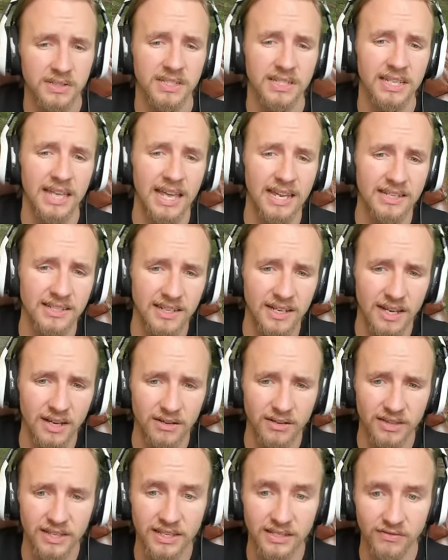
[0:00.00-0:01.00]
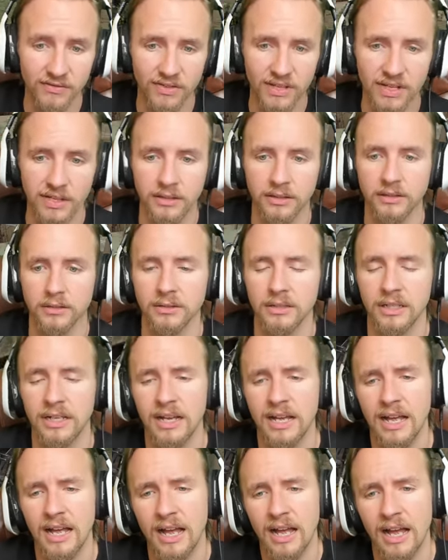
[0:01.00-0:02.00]
to get at uh, this vehicle.
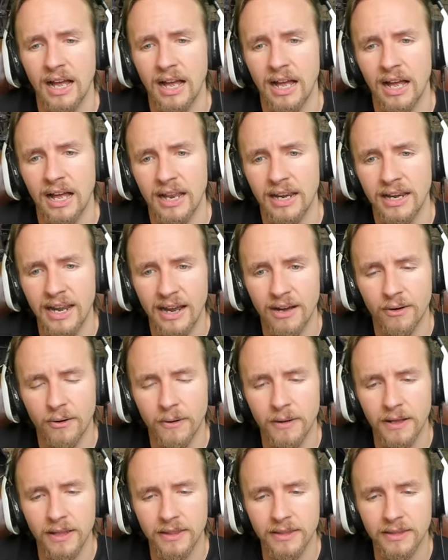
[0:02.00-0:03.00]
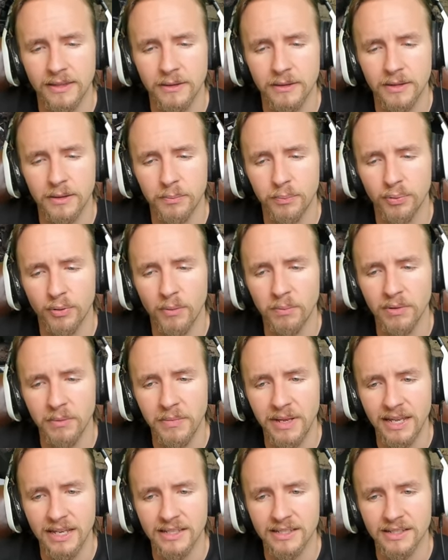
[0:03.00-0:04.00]
Now, th the problem
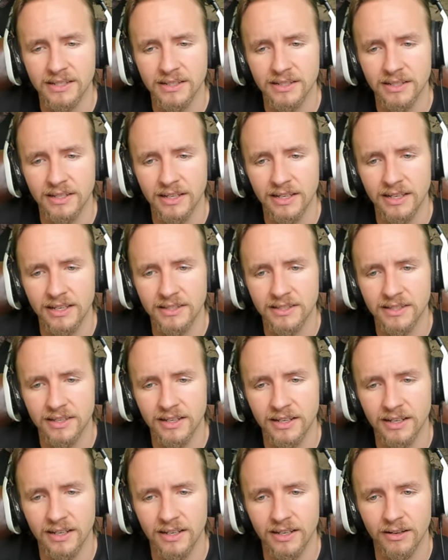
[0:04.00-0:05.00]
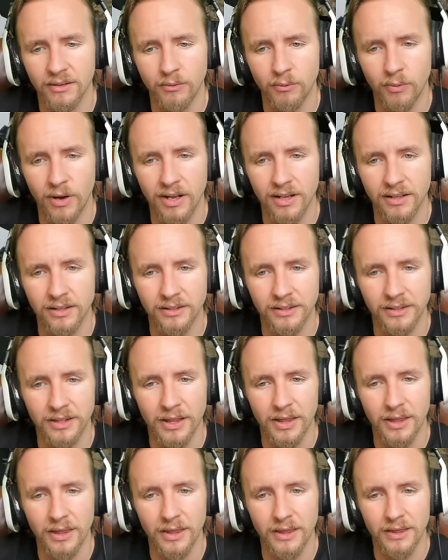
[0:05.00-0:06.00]
is, is that while
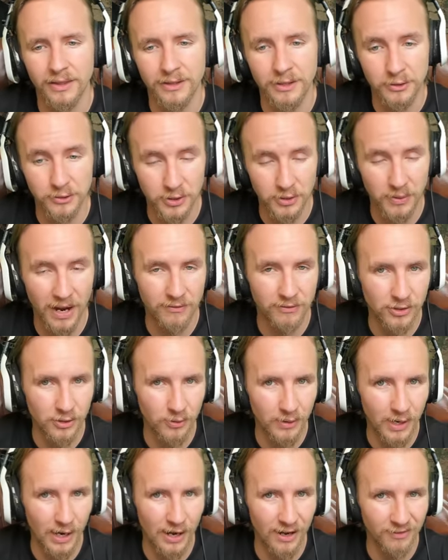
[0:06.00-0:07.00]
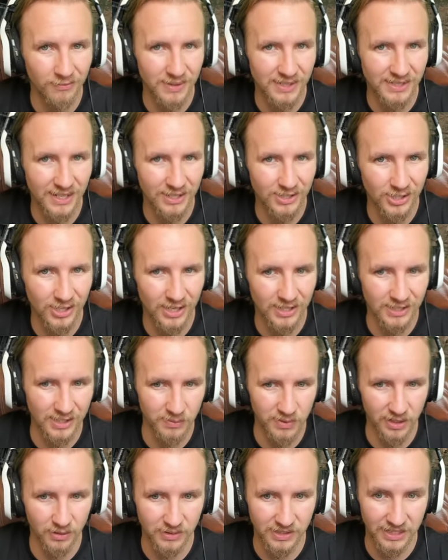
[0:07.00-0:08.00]
you do have 2.5% chance to
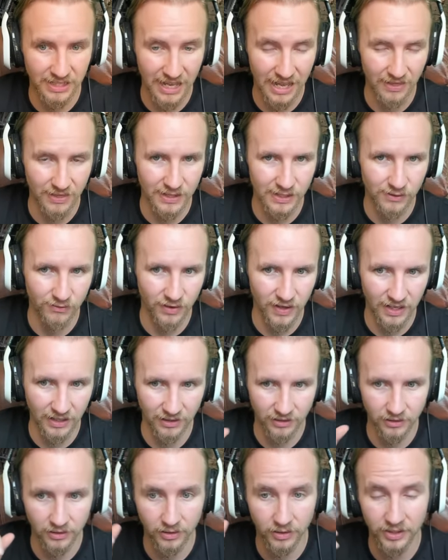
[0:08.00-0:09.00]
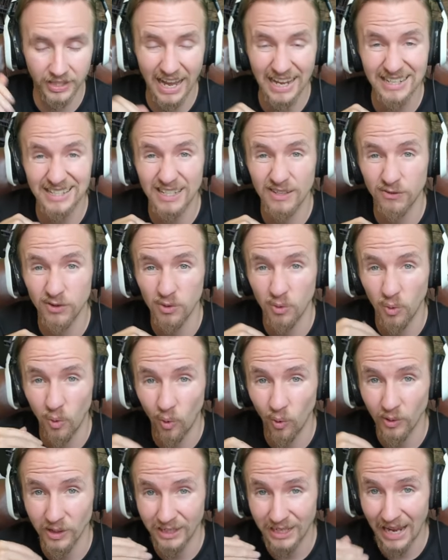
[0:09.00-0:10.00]
be able to get this vehicle, that's if you
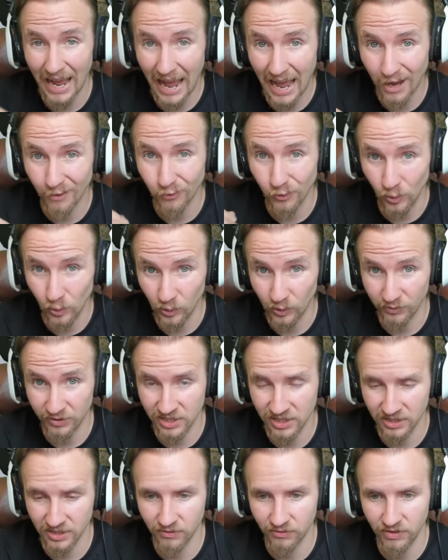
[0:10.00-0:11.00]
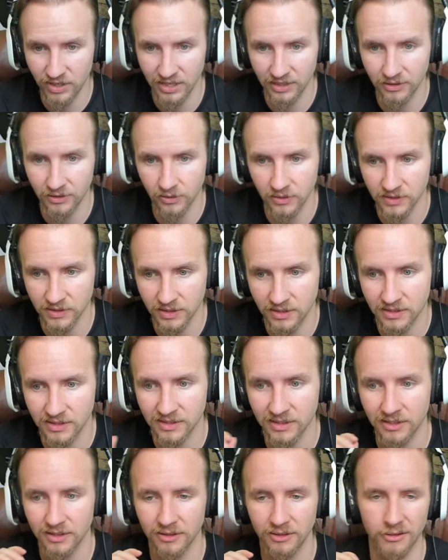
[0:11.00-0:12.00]
already have all of the other vehicles. And
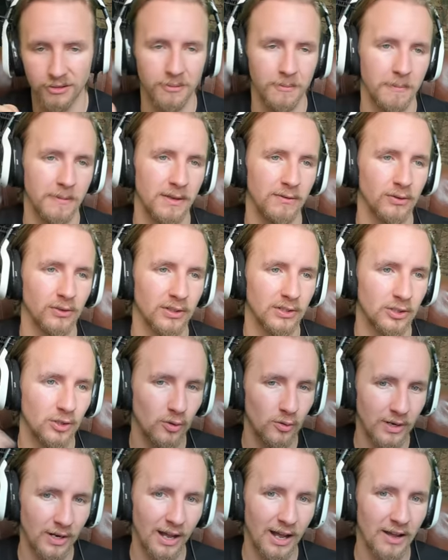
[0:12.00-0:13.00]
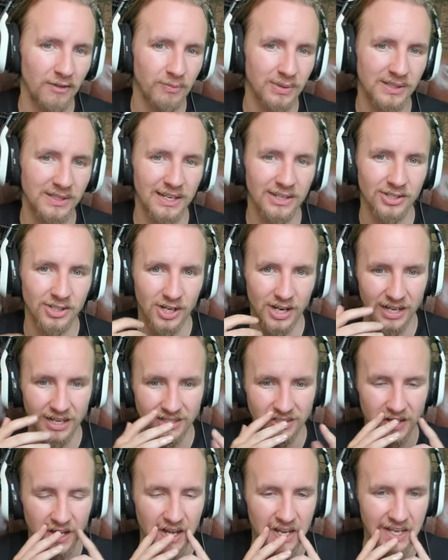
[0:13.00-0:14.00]
so you've got a 2.5% chance,
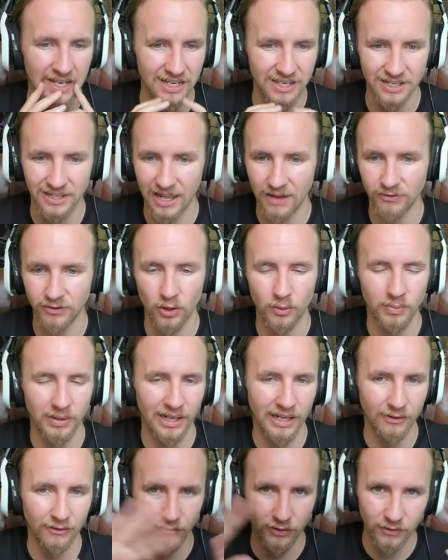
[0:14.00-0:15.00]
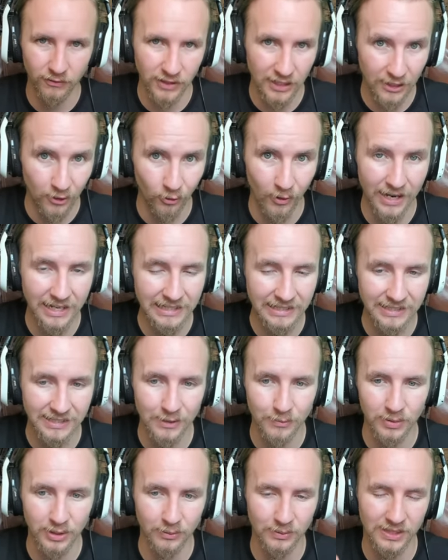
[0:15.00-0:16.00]
i.e. you'll have to open like 50 crates to
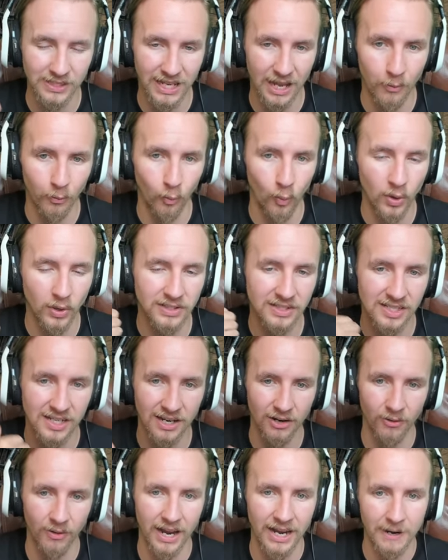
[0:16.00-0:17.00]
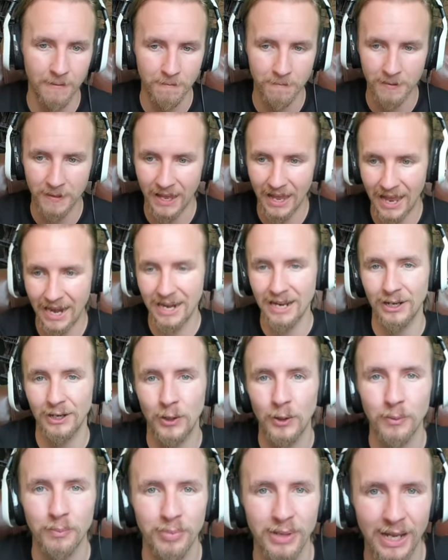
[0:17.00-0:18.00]
be able to get one tier 8, and it
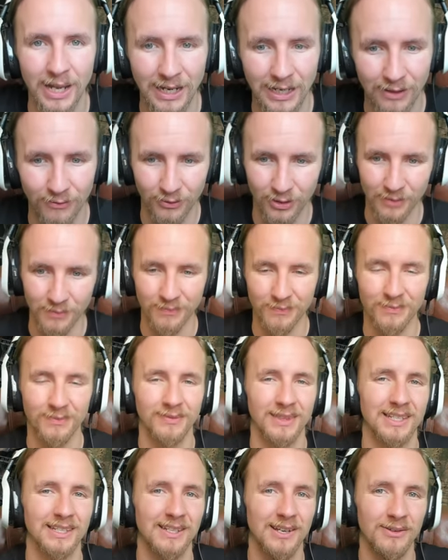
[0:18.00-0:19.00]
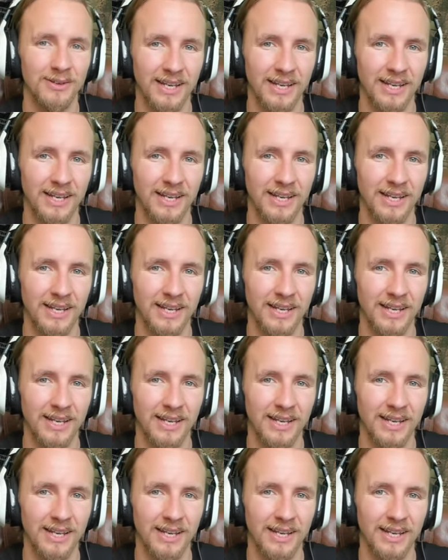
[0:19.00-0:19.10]
could be any of them. There's no